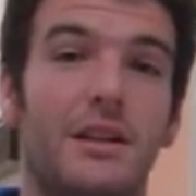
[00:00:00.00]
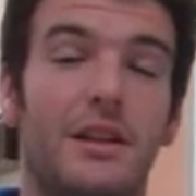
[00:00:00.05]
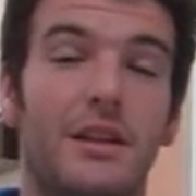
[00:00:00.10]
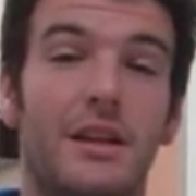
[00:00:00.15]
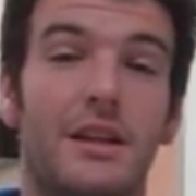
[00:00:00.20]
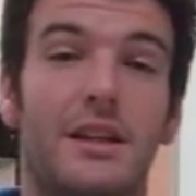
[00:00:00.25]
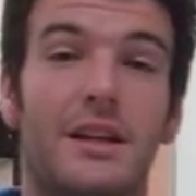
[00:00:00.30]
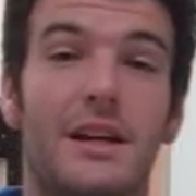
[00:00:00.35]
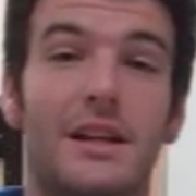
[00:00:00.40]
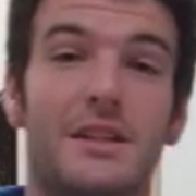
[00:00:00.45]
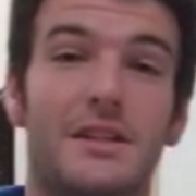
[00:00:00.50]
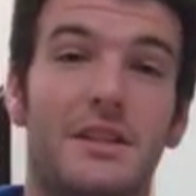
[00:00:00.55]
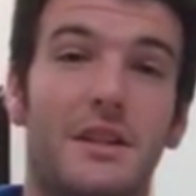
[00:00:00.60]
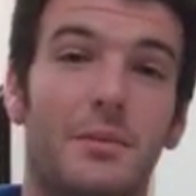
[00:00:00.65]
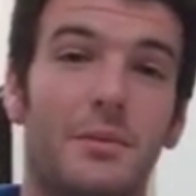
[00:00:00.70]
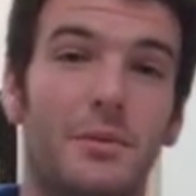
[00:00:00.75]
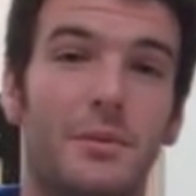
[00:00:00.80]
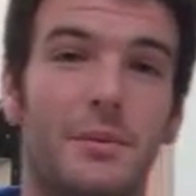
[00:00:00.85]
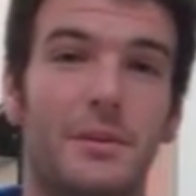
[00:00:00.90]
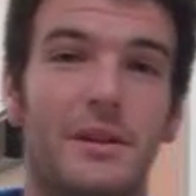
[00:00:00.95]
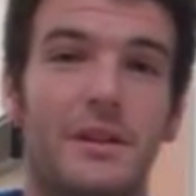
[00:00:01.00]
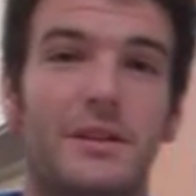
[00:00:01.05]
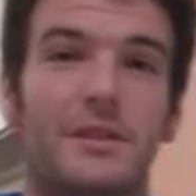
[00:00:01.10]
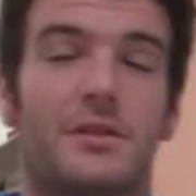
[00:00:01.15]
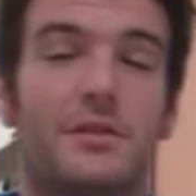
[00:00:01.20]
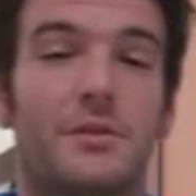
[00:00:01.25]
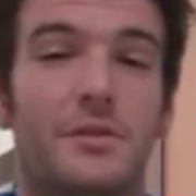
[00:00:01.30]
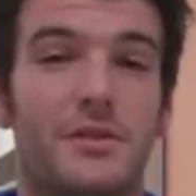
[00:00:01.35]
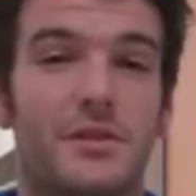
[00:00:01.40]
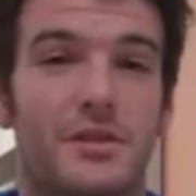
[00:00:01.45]
the next step will be
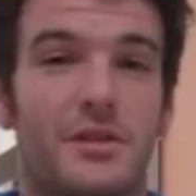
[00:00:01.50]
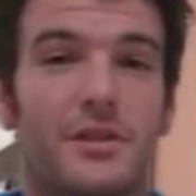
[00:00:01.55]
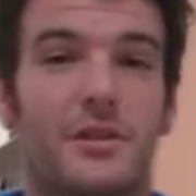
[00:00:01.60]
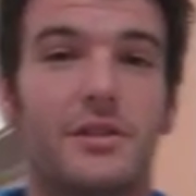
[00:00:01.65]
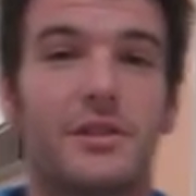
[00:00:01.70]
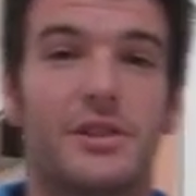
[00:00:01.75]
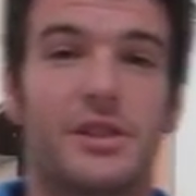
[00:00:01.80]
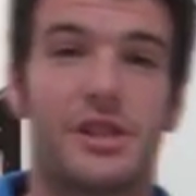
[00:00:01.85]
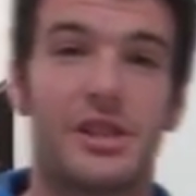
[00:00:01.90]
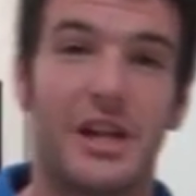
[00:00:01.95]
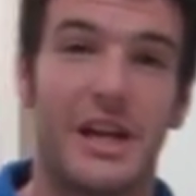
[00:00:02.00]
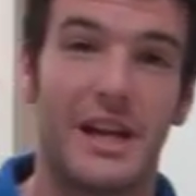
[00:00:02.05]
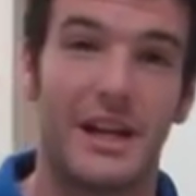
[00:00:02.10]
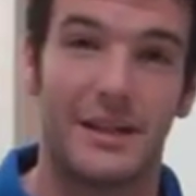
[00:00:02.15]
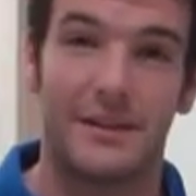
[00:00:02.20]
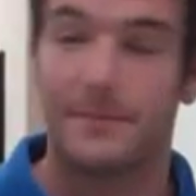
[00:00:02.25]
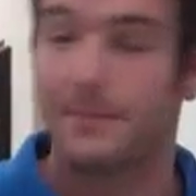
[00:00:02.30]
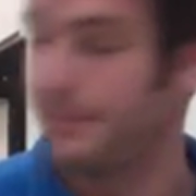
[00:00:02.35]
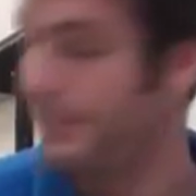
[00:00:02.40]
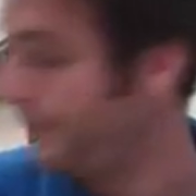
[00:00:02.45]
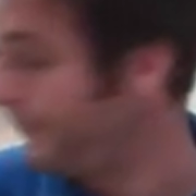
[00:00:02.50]
to install the shade.